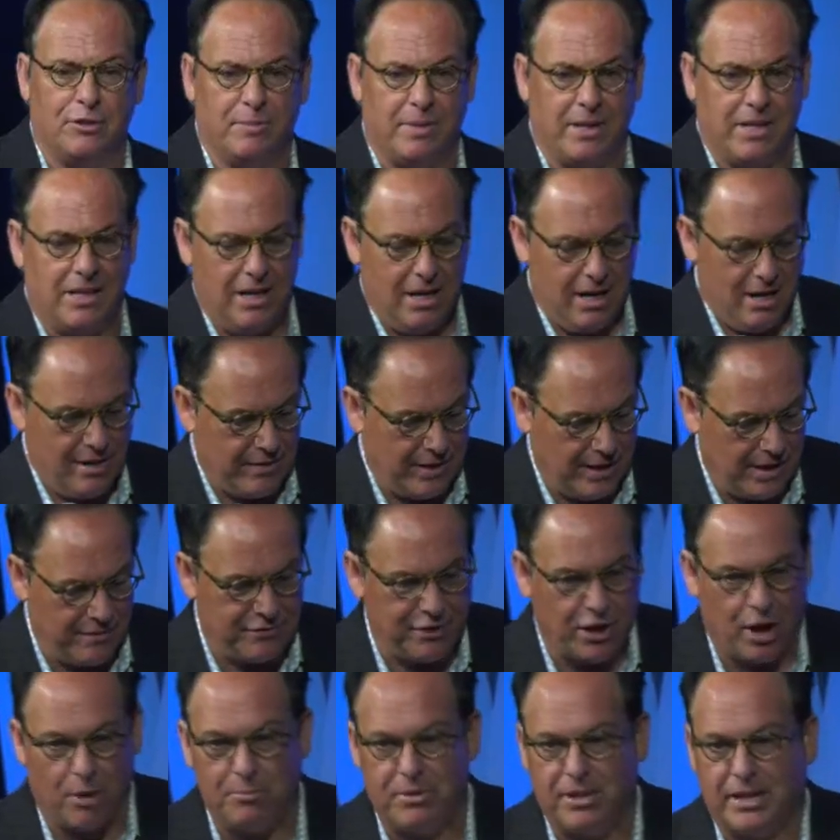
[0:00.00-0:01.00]
me, that have
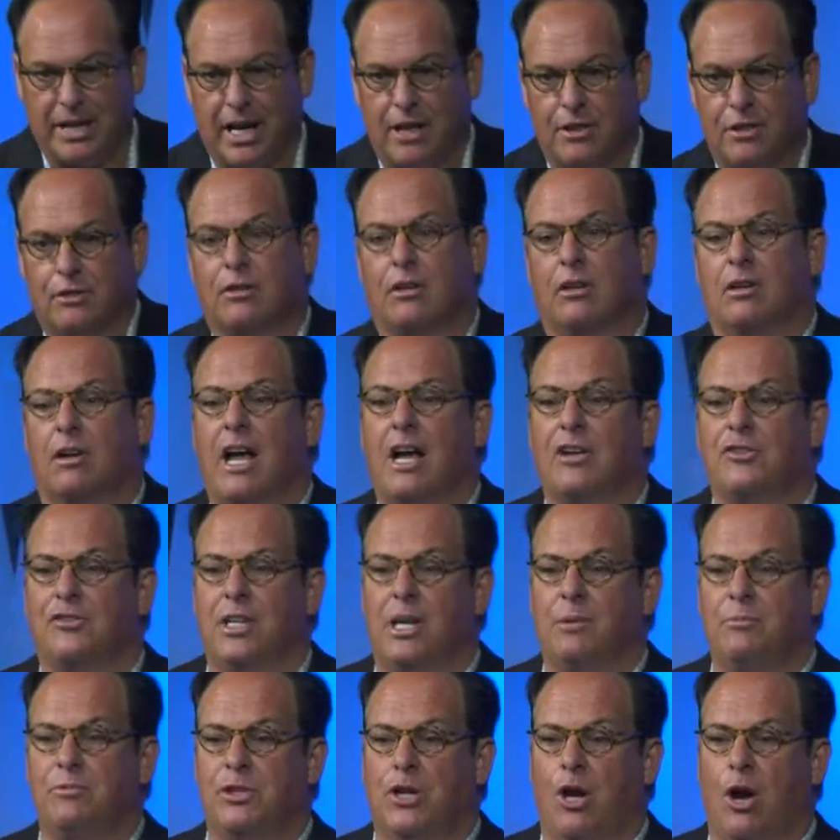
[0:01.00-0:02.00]
come together. Their last
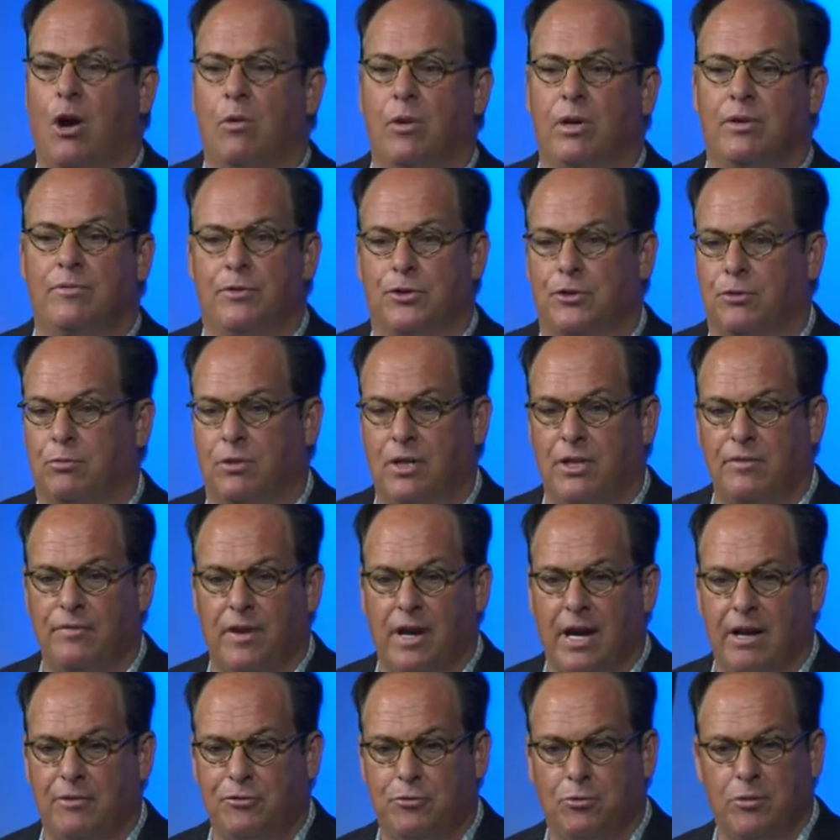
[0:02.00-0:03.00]
name's Cohen. For
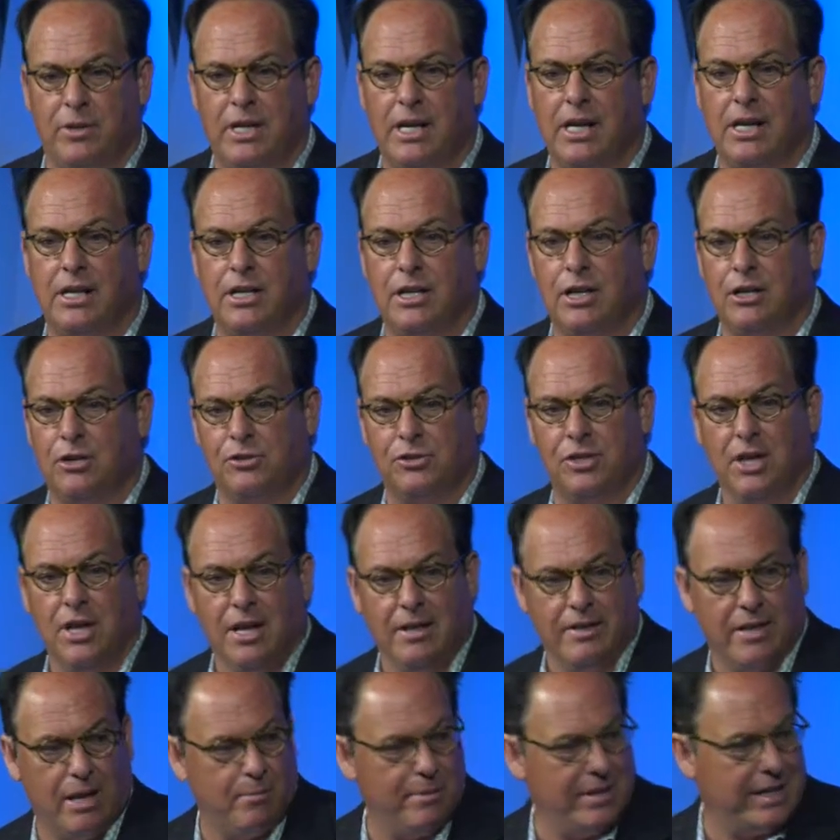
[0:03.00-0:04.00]
25, 28 years,
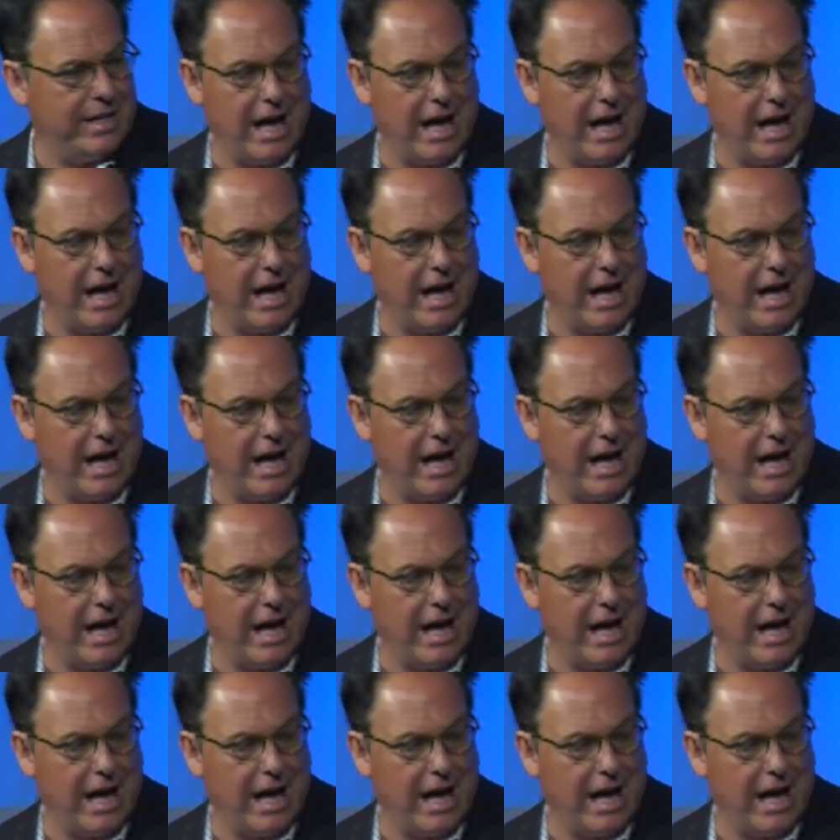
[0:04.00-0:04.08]
they've been